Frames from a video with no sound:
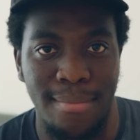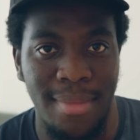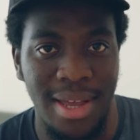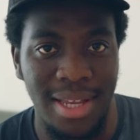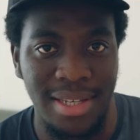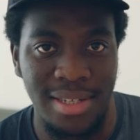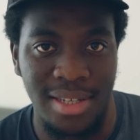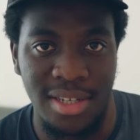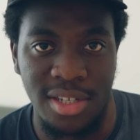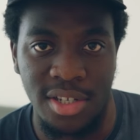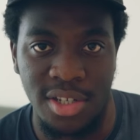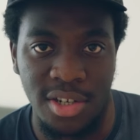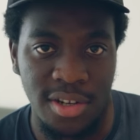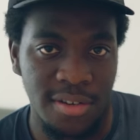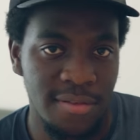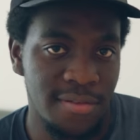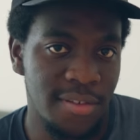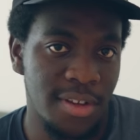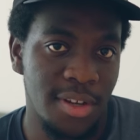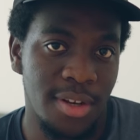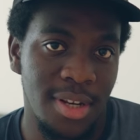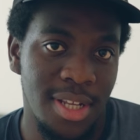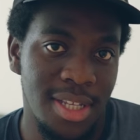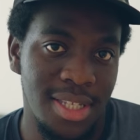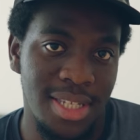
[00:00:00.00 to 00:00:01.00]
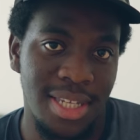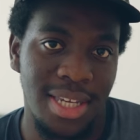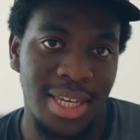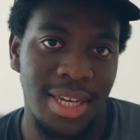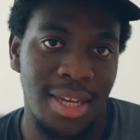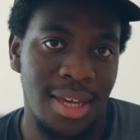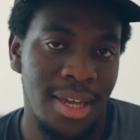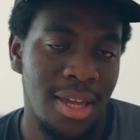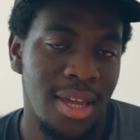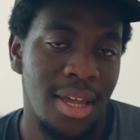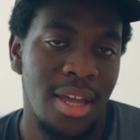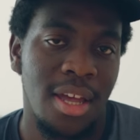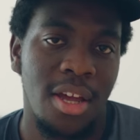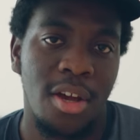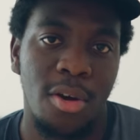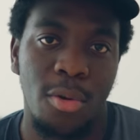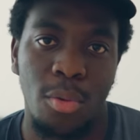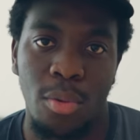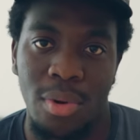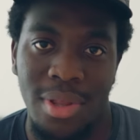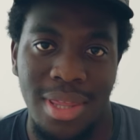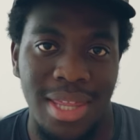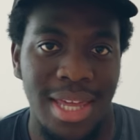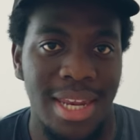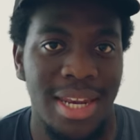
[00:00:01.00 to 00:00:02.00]
message of unity
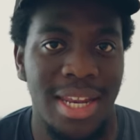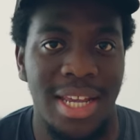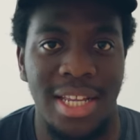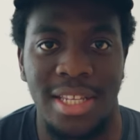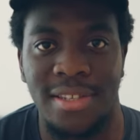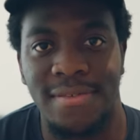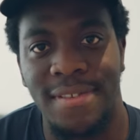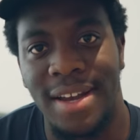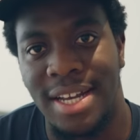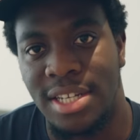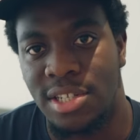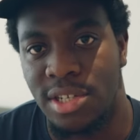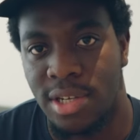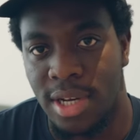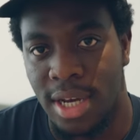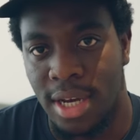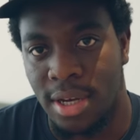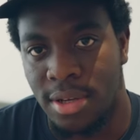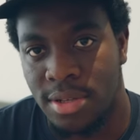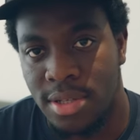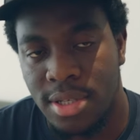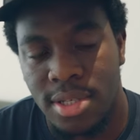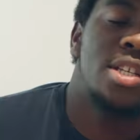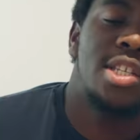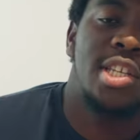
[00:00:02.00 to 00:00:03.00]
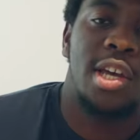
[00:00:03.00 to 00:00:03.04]
within his fashion house.